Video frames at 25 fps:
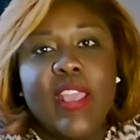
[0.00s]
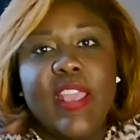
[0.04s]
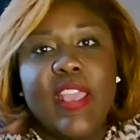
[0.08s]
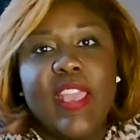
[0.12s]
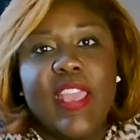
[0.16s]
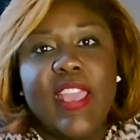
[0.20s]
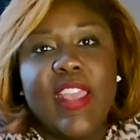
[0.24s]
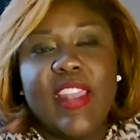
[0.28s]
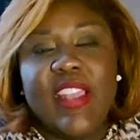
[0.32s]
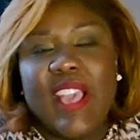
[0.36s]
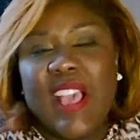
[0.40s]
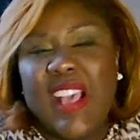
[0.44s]

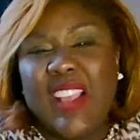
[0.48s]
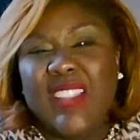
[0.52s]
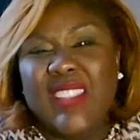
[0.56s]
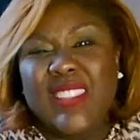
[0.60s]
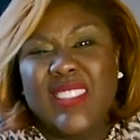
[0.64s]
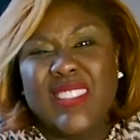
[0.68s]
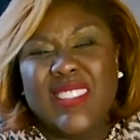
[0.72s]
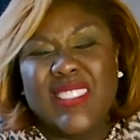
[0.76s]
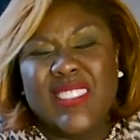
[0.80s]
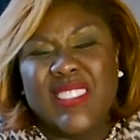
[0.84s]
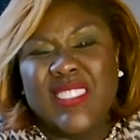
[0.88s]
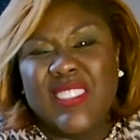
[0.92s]
and
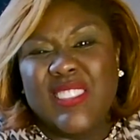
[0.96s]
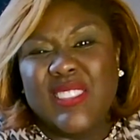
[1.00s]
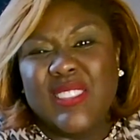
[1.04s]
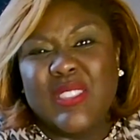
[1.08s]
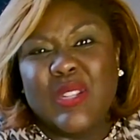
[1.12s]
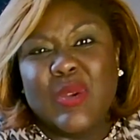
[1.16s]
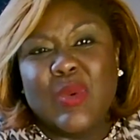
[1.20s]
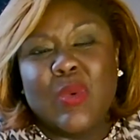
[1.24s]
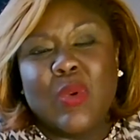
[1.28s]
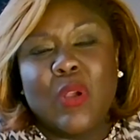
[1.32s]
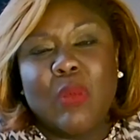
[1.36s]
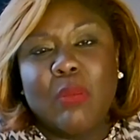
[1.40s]
honestly just
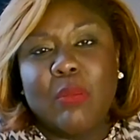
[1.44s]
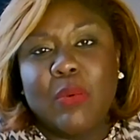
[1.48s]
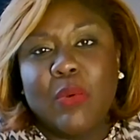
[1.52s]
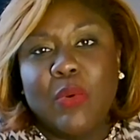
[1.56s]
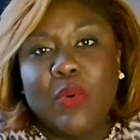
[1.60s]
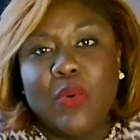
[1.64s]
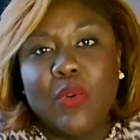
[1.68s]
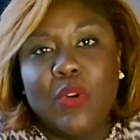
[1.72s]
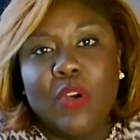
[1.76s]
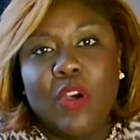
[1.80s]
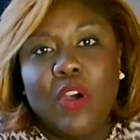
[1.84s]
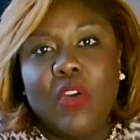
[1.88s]

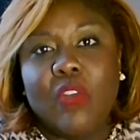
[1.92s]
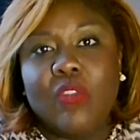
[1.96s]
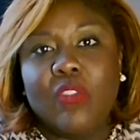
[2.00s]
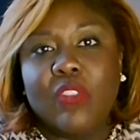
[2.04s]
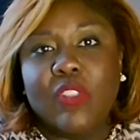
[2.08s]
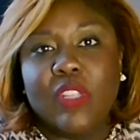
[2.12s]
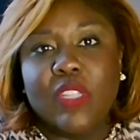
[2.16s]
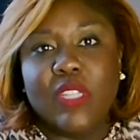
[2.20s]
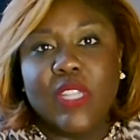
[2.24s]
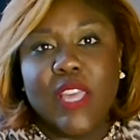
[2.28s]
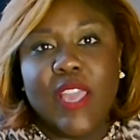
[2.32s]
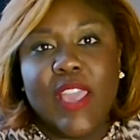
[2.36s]
crumble over
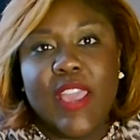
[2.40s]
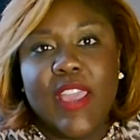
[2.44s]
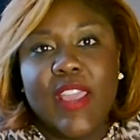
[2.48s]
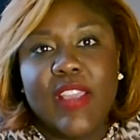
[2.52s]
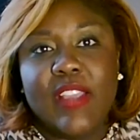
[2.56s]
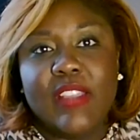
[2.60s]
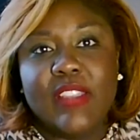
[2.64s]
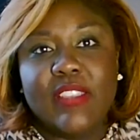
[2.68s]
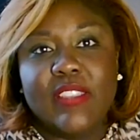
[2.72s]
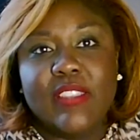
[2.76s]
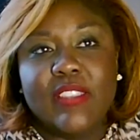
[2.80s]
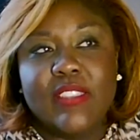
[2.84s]
the
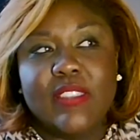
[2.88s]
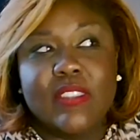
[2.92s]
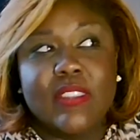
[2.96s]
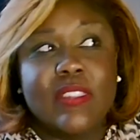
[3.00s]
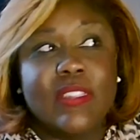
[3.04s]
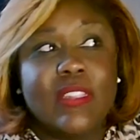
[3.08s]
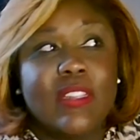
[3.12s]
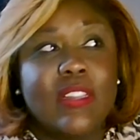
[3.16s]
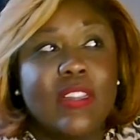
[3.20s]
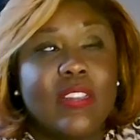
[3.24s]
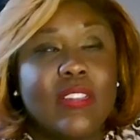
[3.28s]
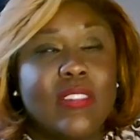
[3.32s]
last,
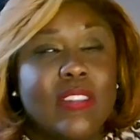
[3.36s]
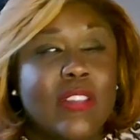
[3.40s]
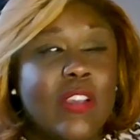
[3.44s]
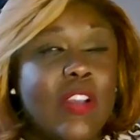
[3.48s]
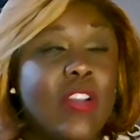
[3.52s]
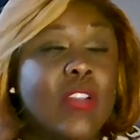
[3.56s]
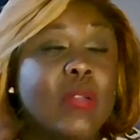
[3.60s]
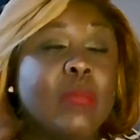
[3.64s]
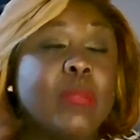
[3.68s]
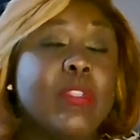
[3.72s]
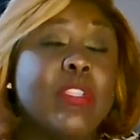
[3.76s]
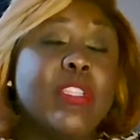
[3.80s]
it's
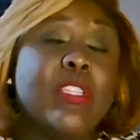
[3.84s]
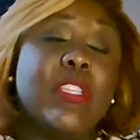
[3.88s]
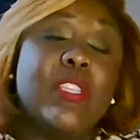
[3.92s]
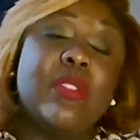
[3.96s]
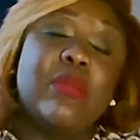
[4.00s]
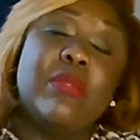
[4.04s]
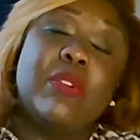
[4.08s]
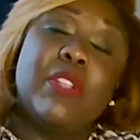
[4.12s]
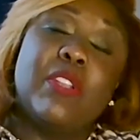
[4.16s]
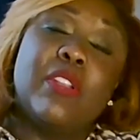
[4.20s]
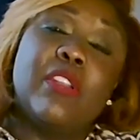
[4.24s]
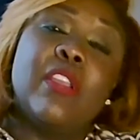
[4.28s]
hard to
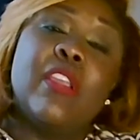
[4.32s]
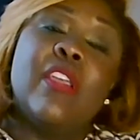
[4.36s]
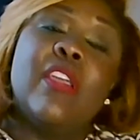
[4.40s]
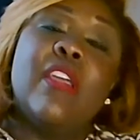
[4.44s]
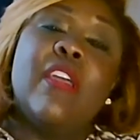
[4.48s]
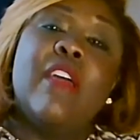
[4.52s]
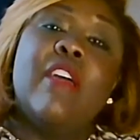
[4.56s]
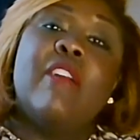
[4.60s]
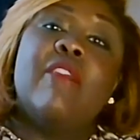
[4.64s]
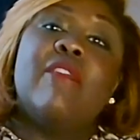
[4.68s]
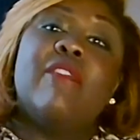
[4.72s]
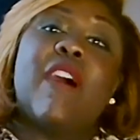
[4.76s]
believe, but
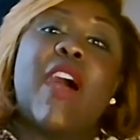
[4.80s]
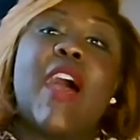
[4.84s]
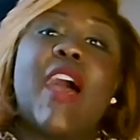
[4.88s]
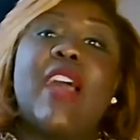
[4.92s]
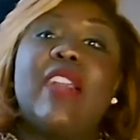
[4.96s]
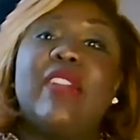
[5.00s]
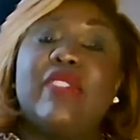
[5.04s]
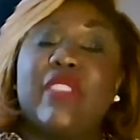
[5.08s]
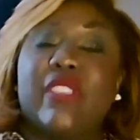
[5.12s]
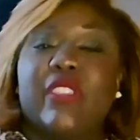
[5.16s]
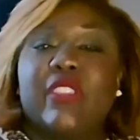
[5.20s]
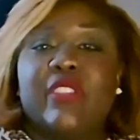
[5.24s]

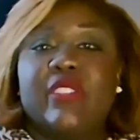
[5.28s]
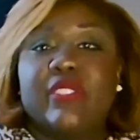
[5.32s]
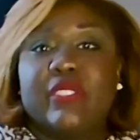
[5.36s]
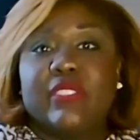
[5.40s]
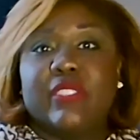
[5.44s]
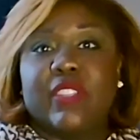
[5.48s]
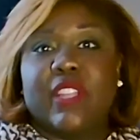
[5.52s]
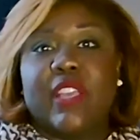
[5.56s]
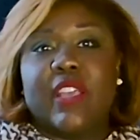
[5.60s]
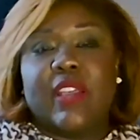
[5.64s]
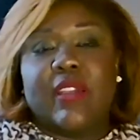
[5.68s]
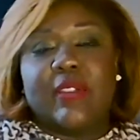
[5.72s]
5
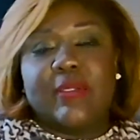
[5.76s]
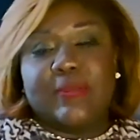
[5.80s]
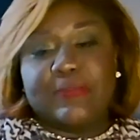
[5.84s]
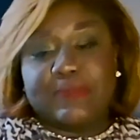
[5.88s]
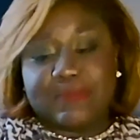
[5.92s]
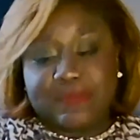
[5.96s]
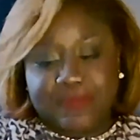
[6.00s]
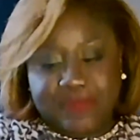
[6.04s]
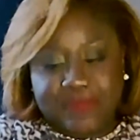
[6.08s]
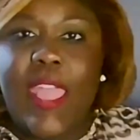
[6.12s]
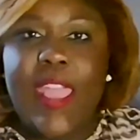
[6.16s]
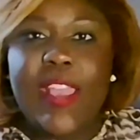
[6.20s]
years now.
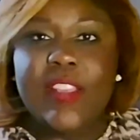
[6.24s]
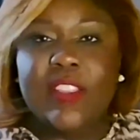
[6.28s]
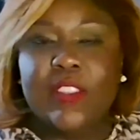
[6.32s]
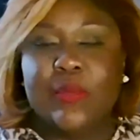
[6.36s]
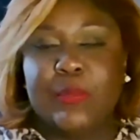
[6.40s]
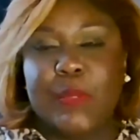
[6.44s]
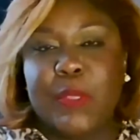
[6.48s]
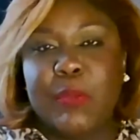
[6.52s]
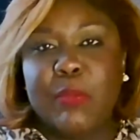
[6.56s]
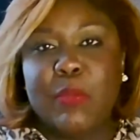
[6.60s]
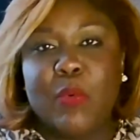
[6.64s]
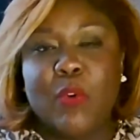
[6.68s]
As
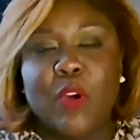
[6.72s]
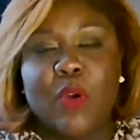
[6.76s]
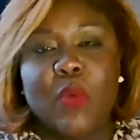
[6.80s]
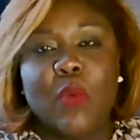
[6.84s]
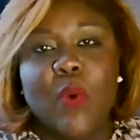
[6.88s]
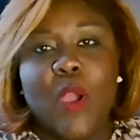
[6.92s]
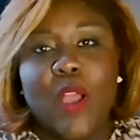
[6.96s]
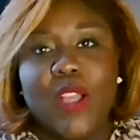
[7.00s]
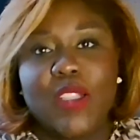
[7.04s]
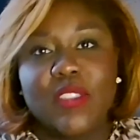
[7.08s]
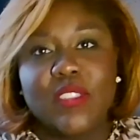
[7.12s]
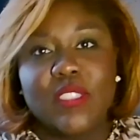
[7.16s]
people are
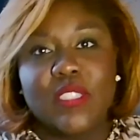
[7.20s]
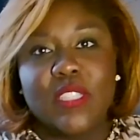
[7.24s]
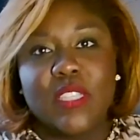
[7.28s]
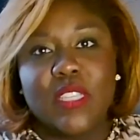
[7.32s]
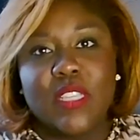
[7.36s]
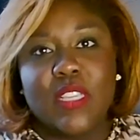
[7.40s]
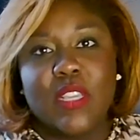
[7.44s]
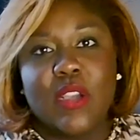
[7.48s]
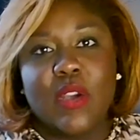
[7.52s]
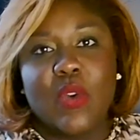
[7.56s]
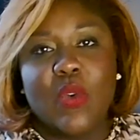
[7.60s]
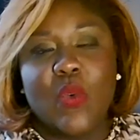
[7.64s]

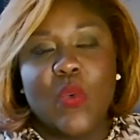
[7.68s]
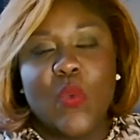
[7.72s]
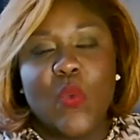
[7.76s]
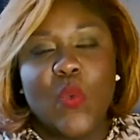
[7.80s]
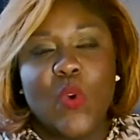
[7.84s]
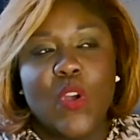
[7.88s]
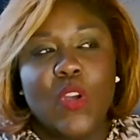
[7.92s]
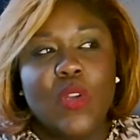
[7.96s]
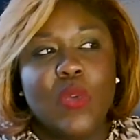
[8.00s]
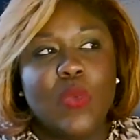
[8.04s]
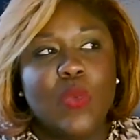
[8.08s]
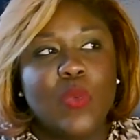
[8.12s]
watching
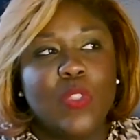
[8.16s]
what